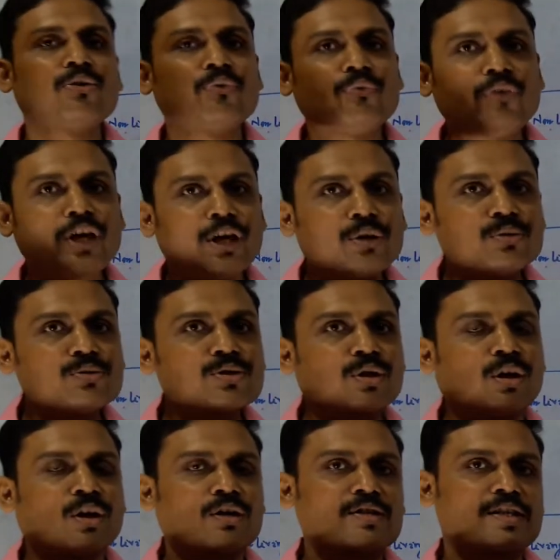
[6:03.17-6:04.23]
we use
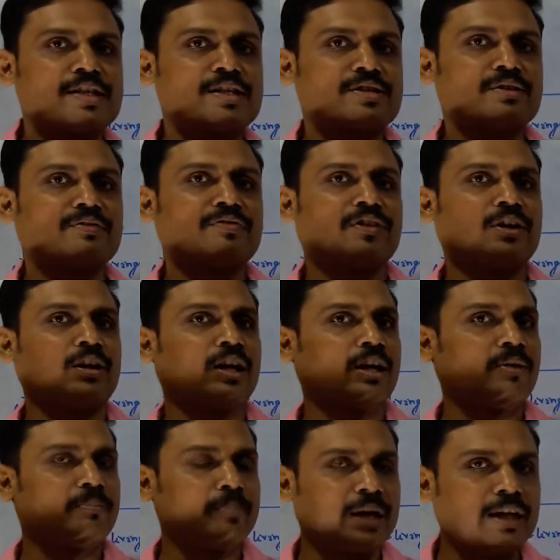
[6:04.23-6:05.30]
oxygen for our
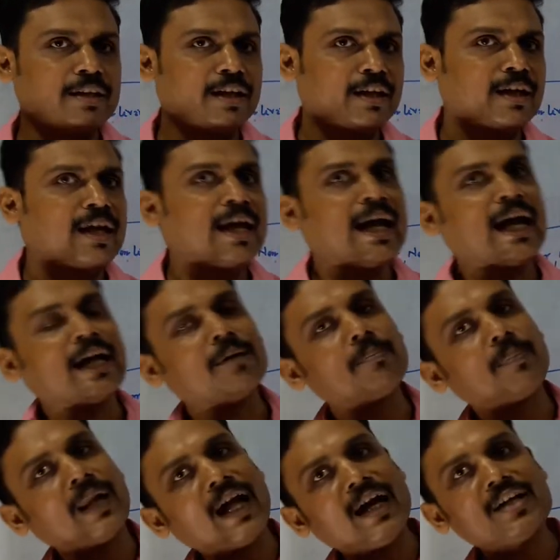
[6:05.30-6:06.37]
breathing and
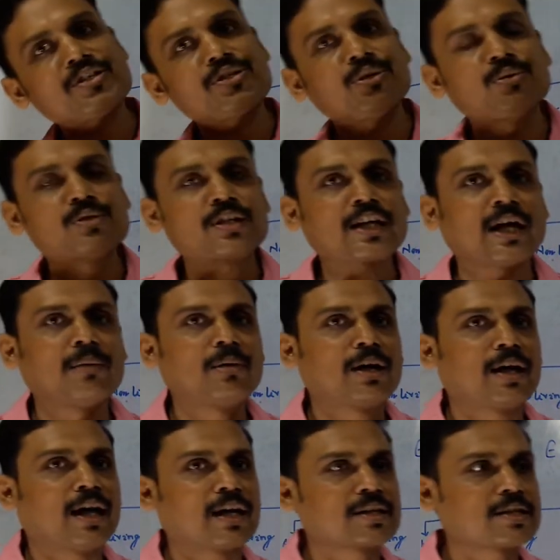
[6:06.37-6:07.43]
plants use carbon
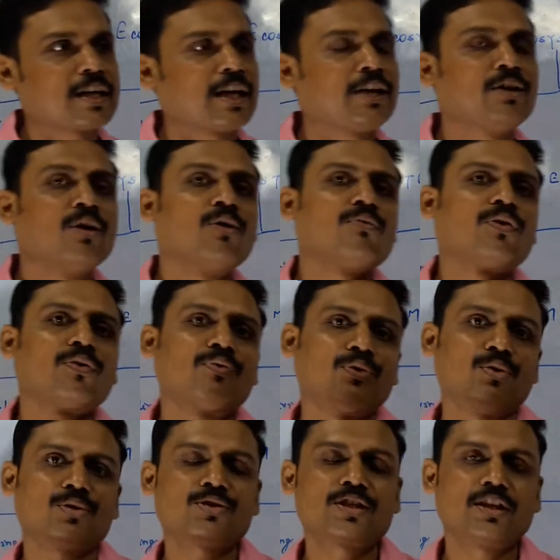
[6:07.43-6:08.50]
dioxide for
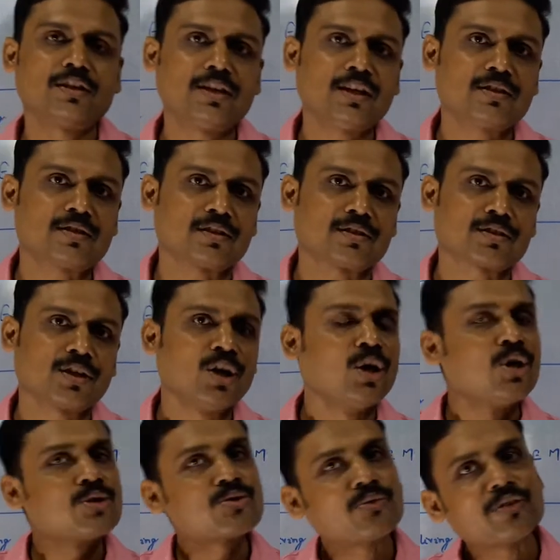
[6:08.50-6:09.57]
photosynthesis.
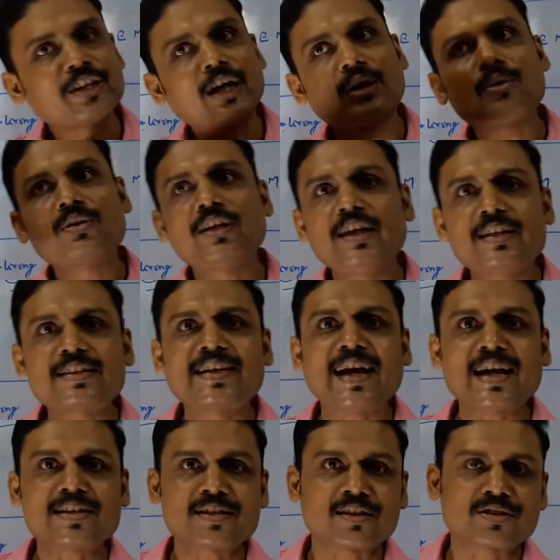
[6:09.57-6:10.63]
So without these
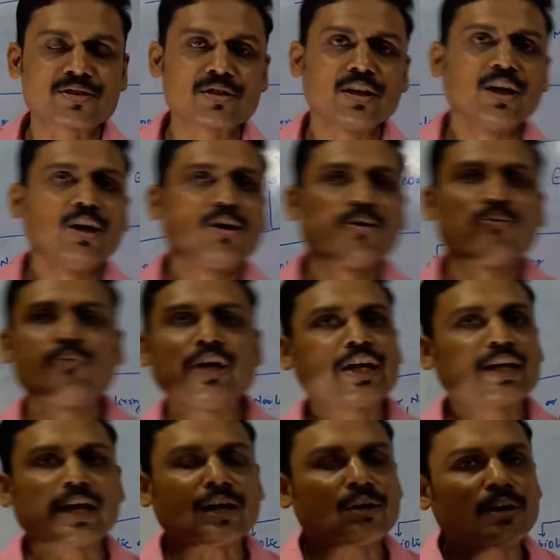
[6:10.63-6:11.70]
gases we
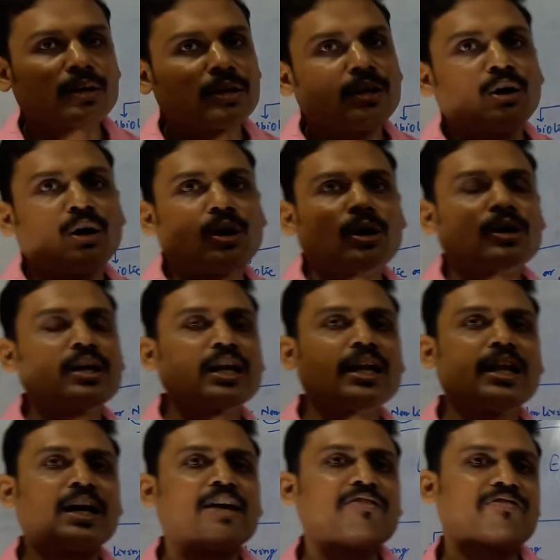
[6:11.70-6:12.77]
cannot, or
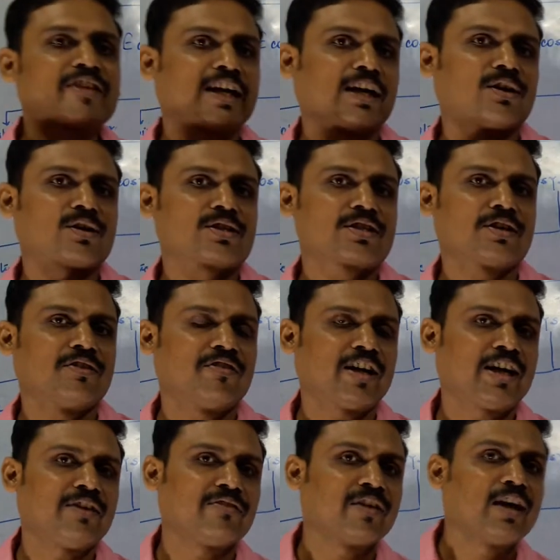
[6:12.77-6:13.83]
life cannot
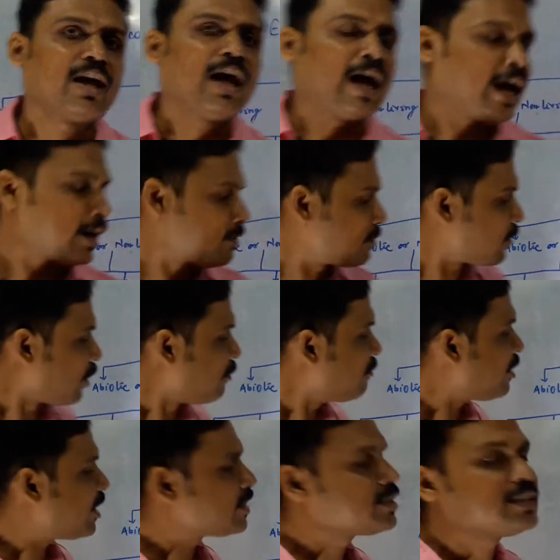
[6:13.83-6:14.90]
survive. And from
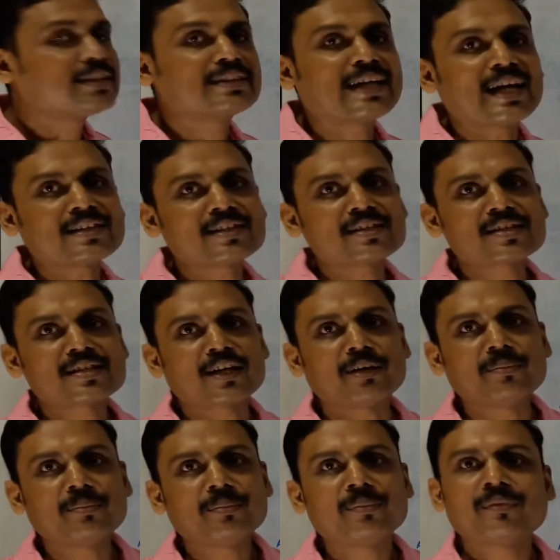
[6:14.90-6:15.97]
where these gases
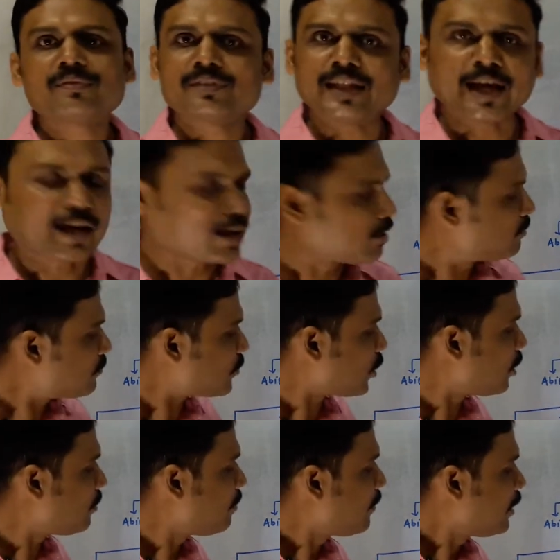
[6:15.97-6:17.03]
come? They come
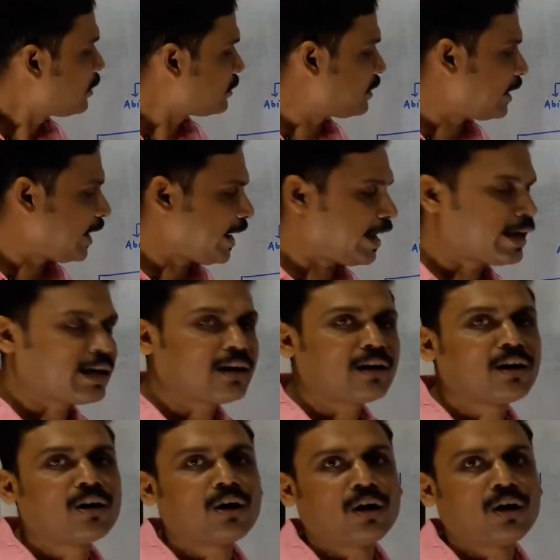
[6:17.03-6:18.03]
from the air.